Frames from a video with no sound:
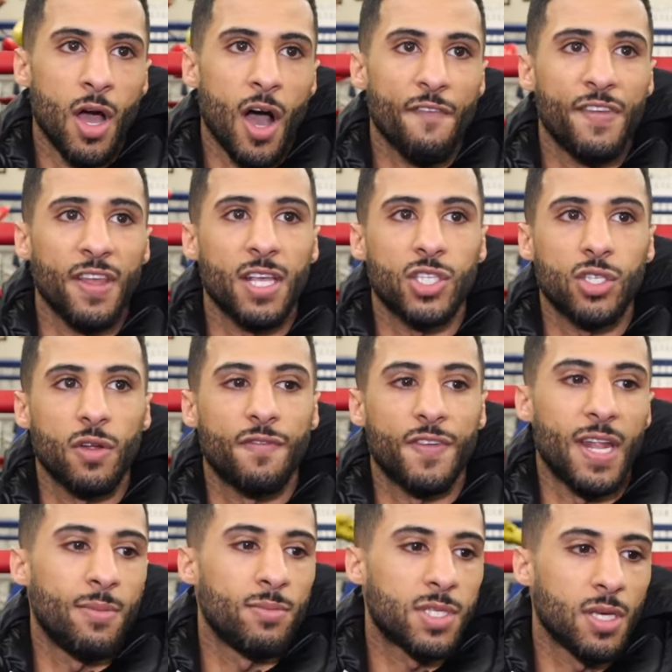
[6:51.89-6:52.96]
I think it's good for
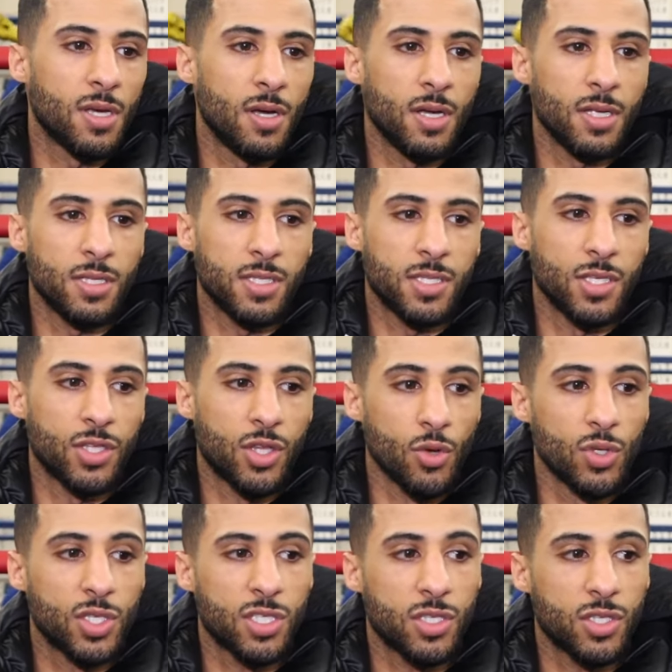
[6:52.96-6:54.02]
them to, to do